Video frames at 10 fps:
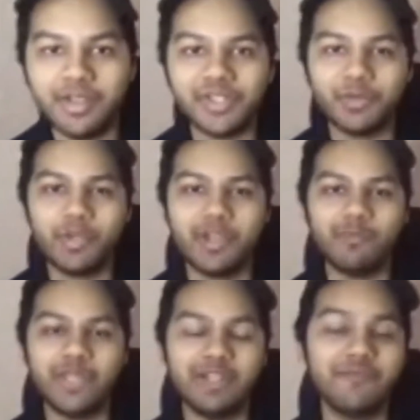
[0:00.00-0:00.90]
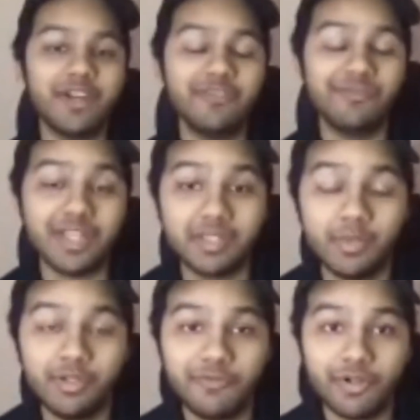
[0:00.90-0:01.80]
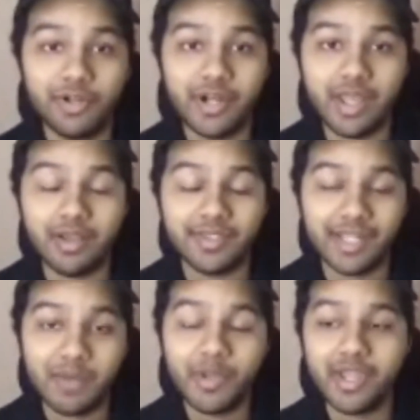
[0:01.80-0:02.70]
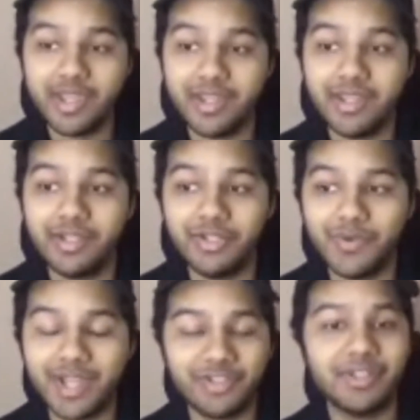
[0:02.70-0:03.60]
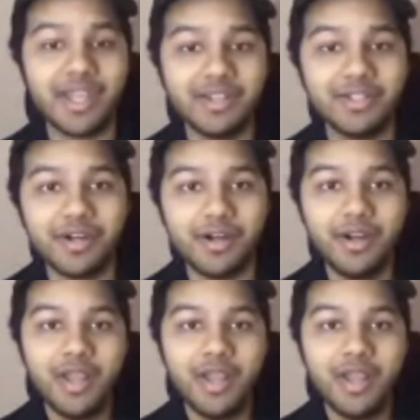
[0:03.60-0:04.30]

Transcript: So we have made it very flexible for ZLAPay AE to actually enter